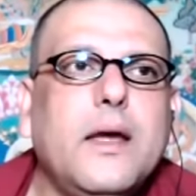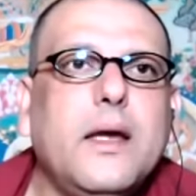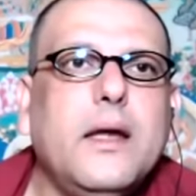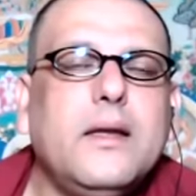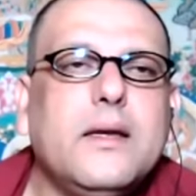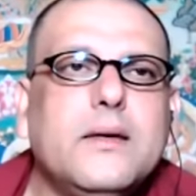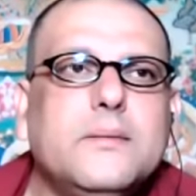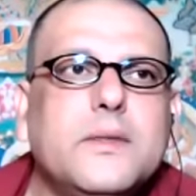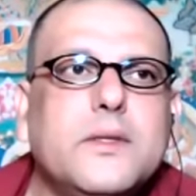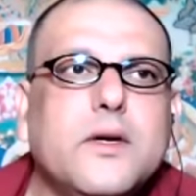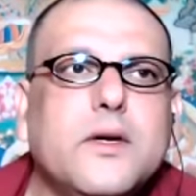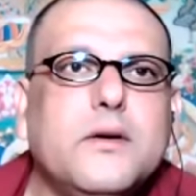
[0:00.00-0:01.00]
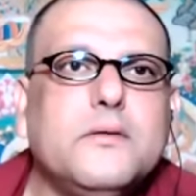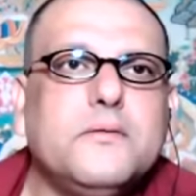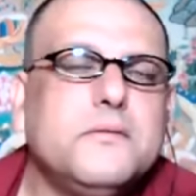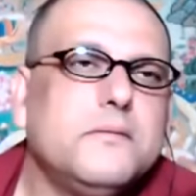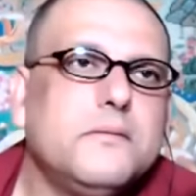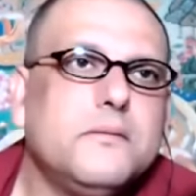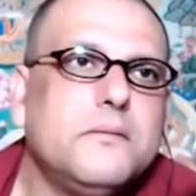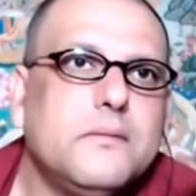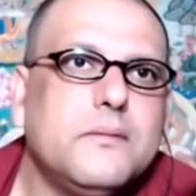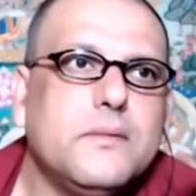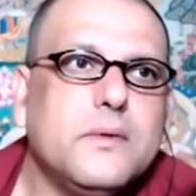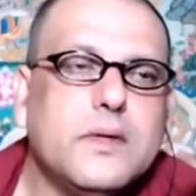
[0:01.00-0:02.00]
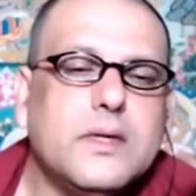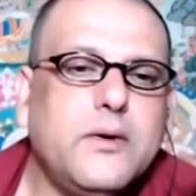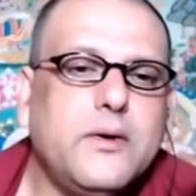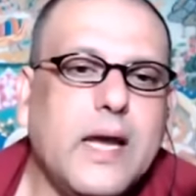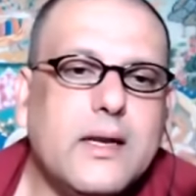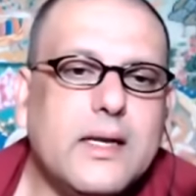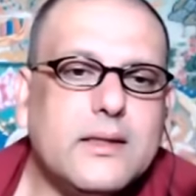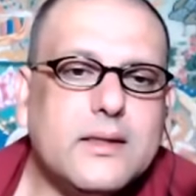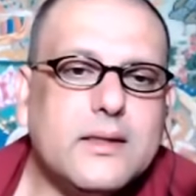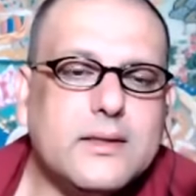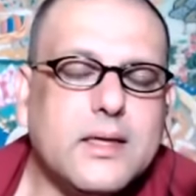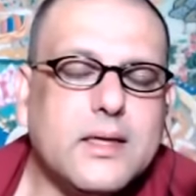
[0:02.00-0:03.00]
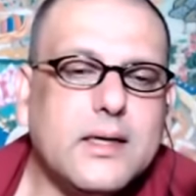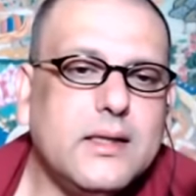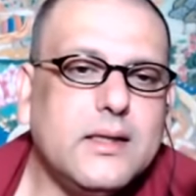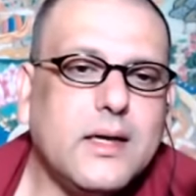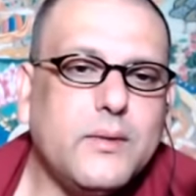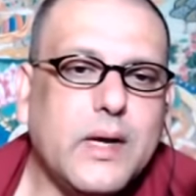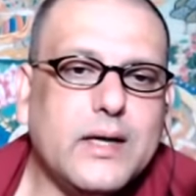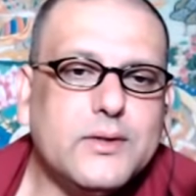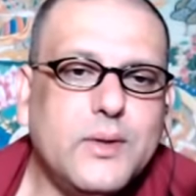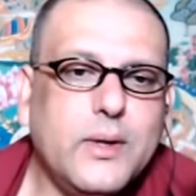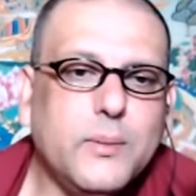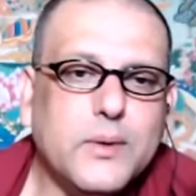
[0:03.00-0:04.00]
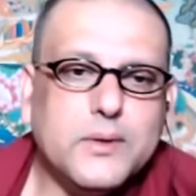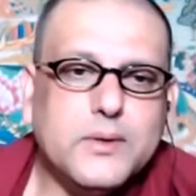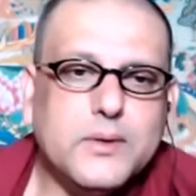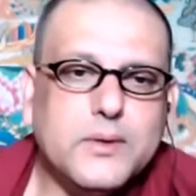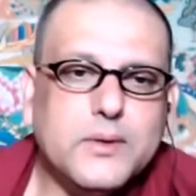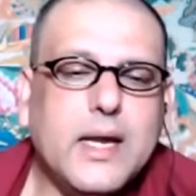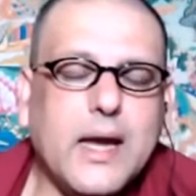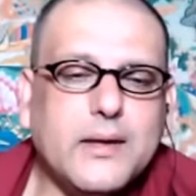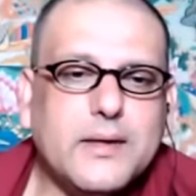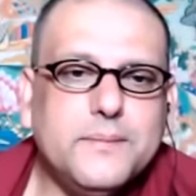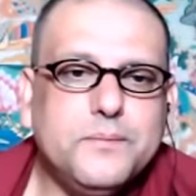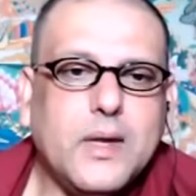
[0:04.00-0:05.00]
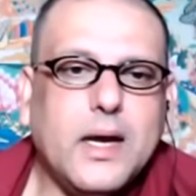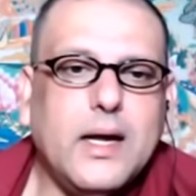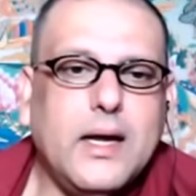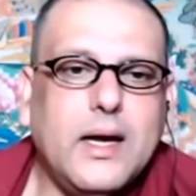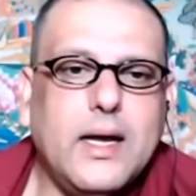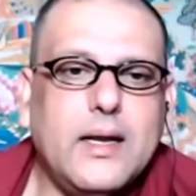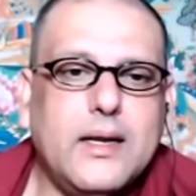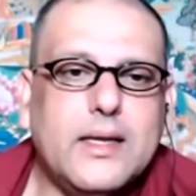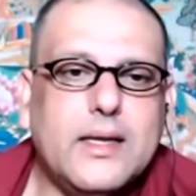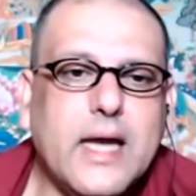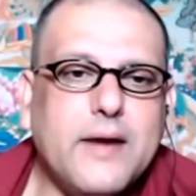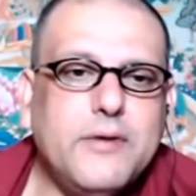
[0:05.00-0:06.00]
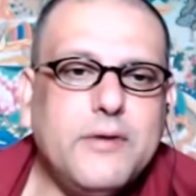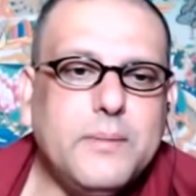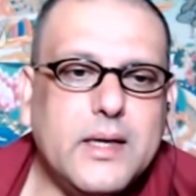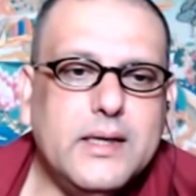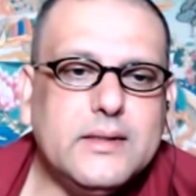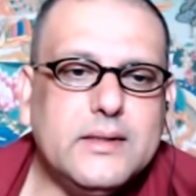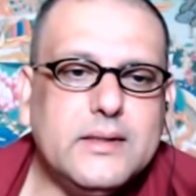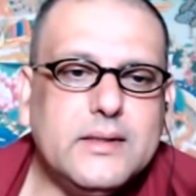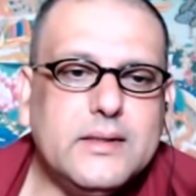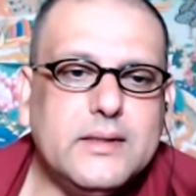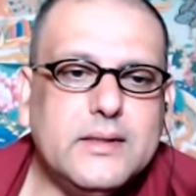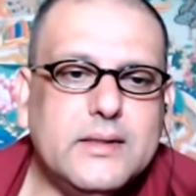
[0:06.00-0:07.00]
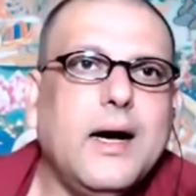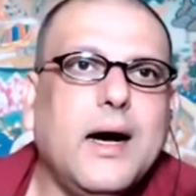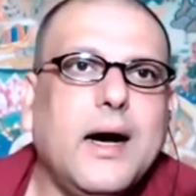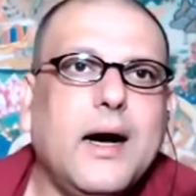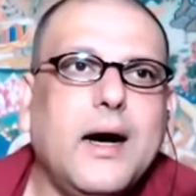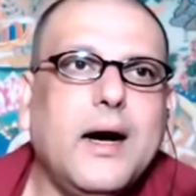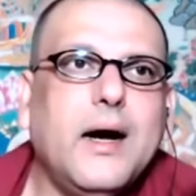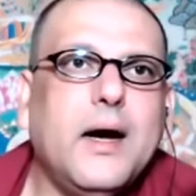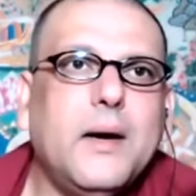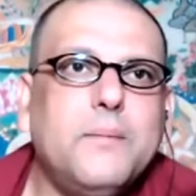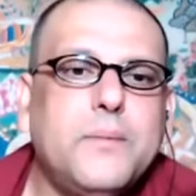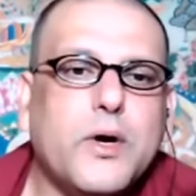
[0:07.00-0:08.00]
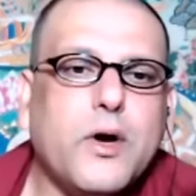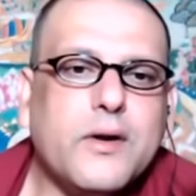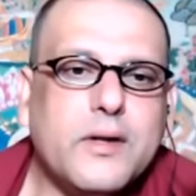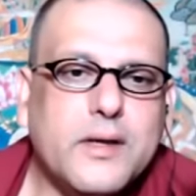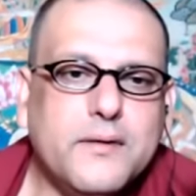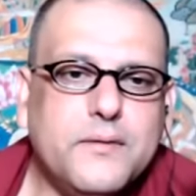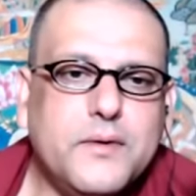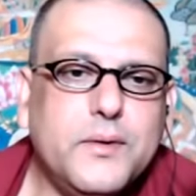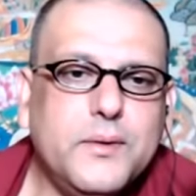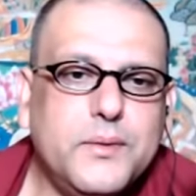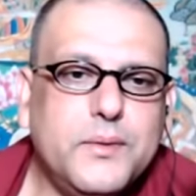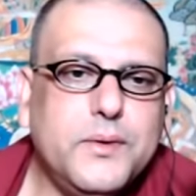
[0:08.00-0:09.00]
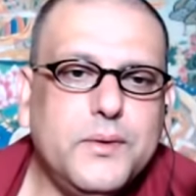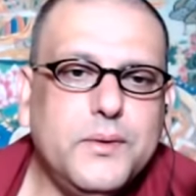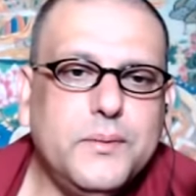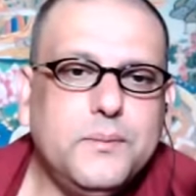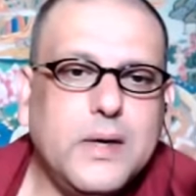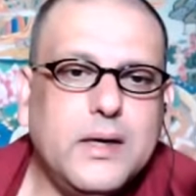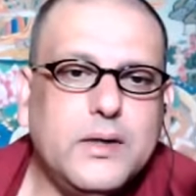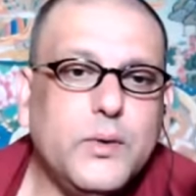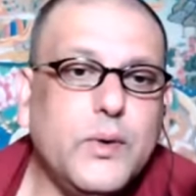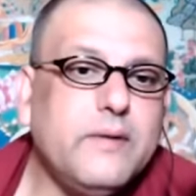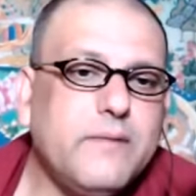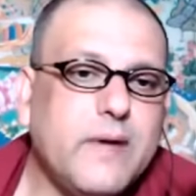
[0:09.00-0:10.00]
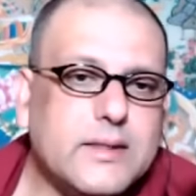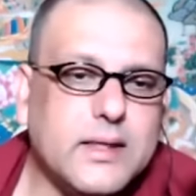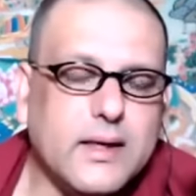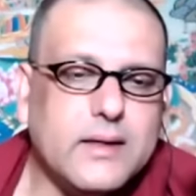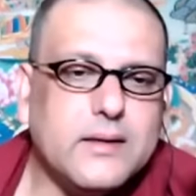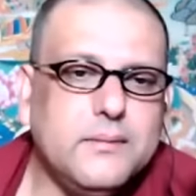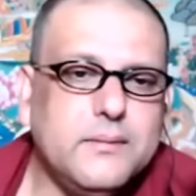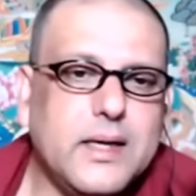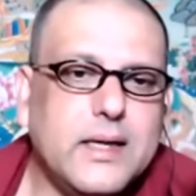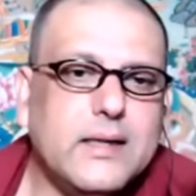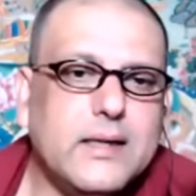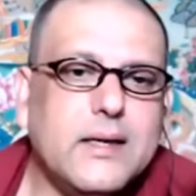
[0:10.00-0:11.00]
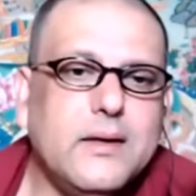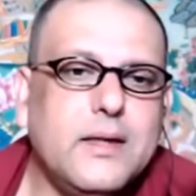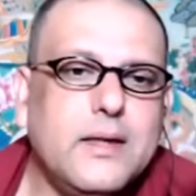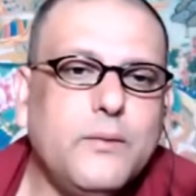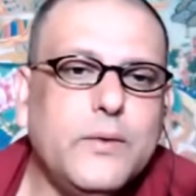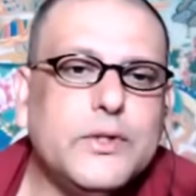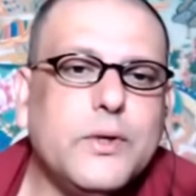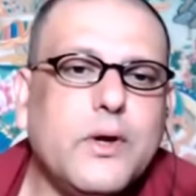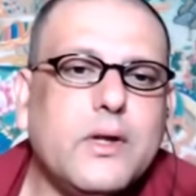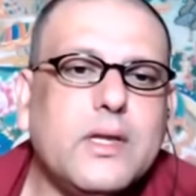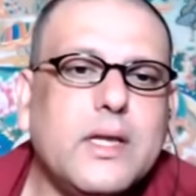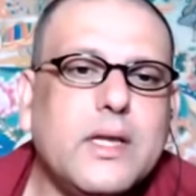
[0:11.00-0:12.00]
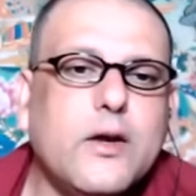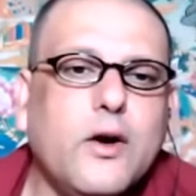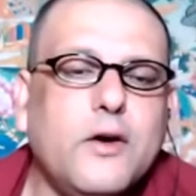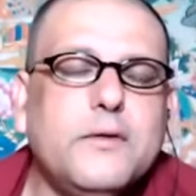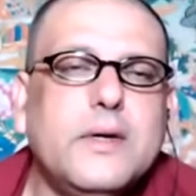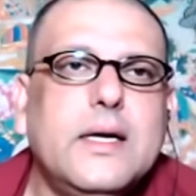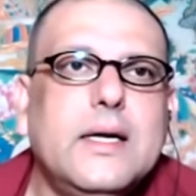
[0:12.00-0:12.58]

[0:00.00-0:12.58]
in terms of creating the society that we actually want to create. And it is everybody's prerogative to invest in it, meaning that we should not think of